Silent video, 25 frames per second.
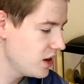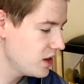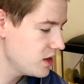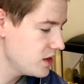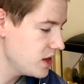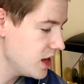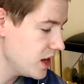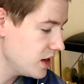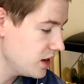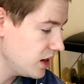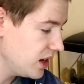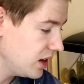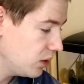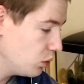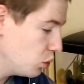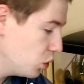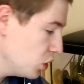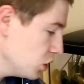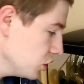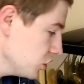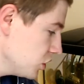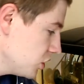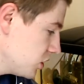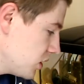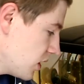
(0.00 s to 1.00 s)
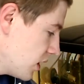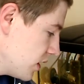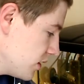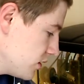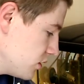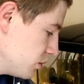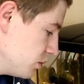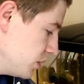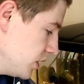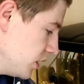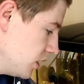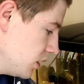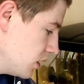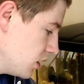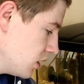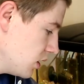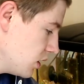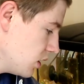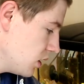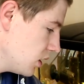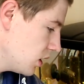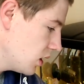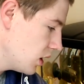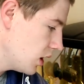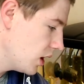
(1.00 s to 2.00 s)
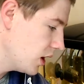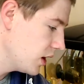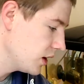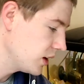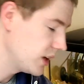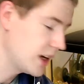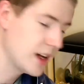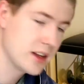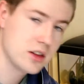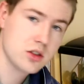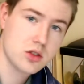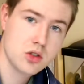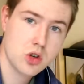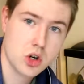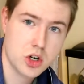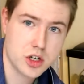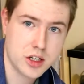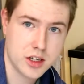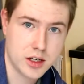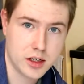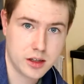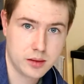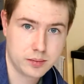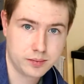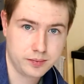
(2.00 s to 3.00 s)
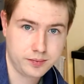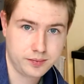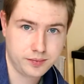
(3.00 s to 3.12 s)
then it will start to get toxic.